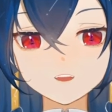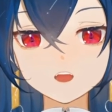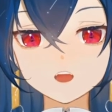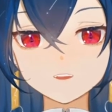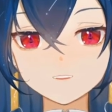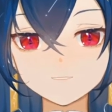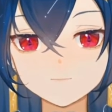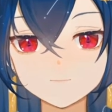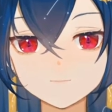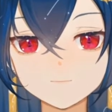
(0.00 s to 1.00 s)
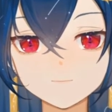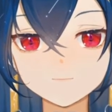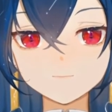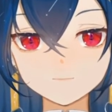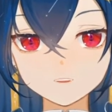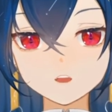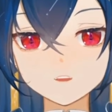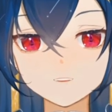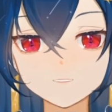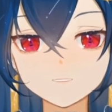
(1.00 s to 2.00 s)
But
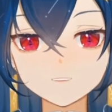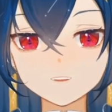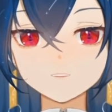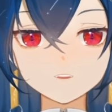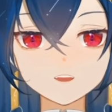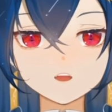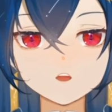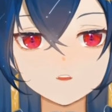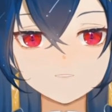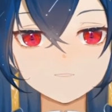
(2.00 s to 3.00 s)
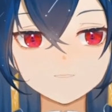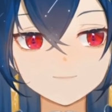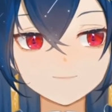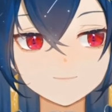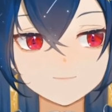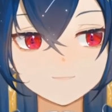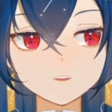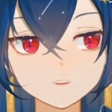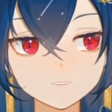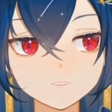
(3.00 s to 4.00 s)
it can be kind of hurtful. You know,
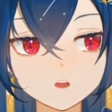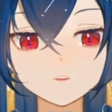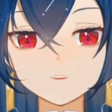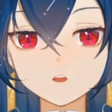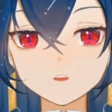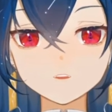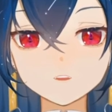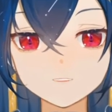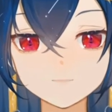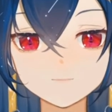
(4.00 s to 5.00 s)
you should watch yourself.